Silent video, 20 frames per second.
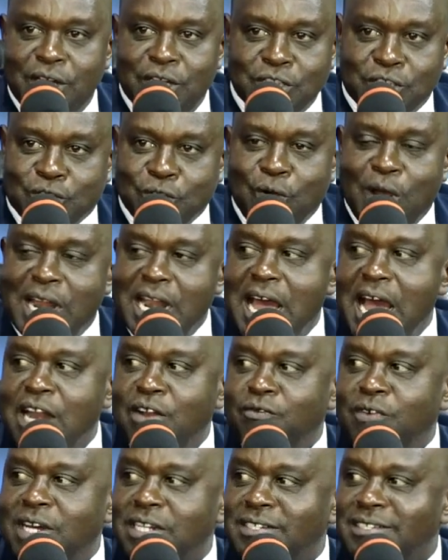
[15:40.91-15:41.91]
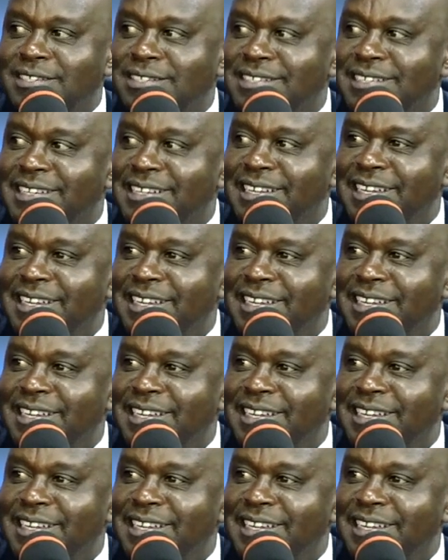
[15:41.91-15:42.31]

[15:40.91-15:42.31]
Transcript: saw an advert